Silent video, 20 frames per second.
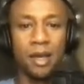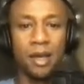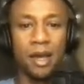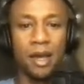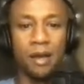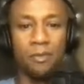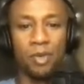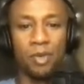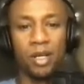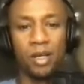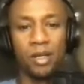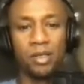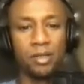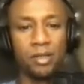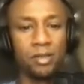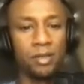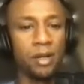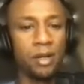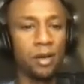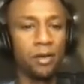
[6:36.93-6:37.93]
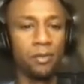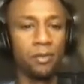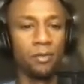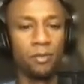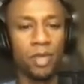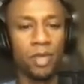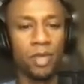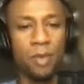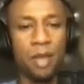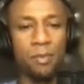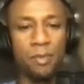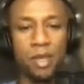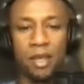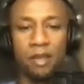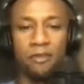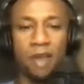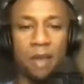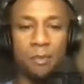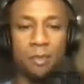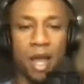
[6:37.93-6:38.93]
Because, there might be a
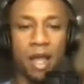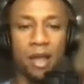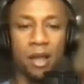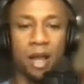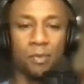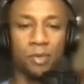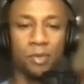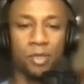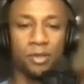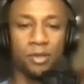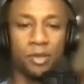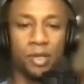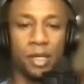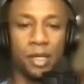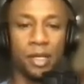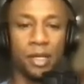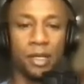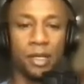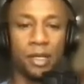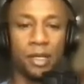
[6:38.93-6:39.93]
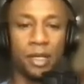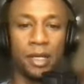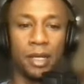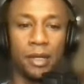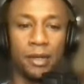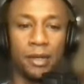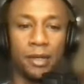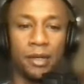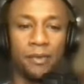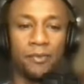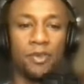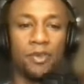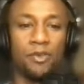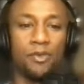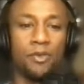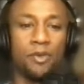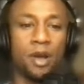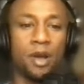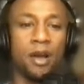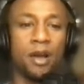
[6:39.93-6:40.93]
great buying opportunity. And if
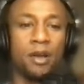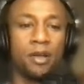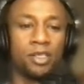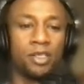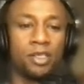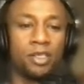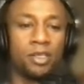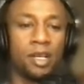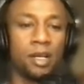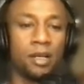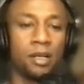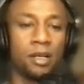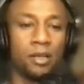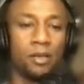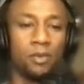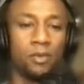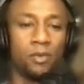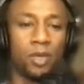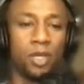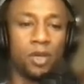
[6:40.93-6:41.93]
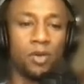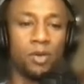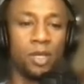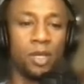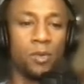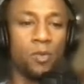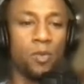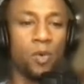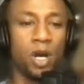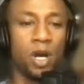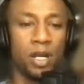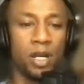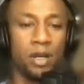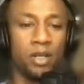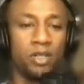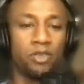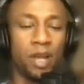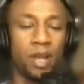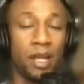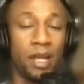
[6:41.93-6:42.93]
you are stuck with only one
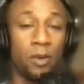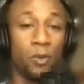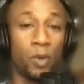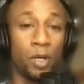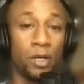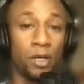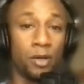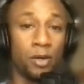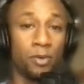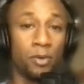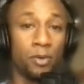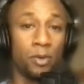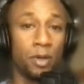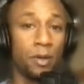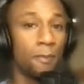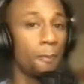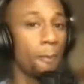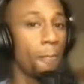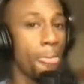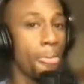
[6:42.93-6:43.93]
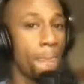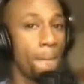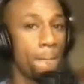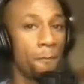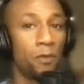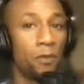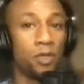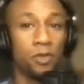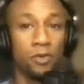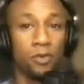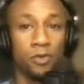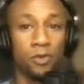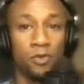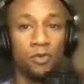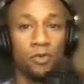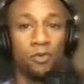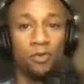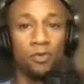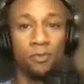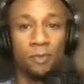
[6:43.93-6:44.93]
trading window,
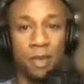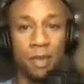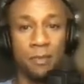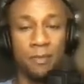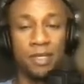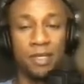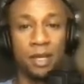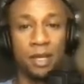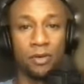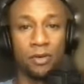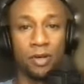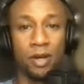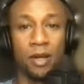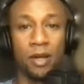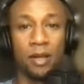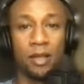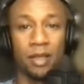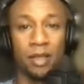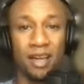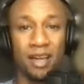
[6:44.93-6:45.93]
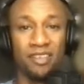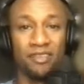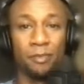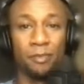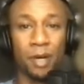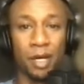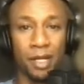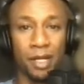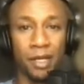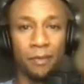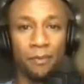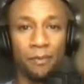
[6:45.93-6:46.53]
you may miss out on a lot of money,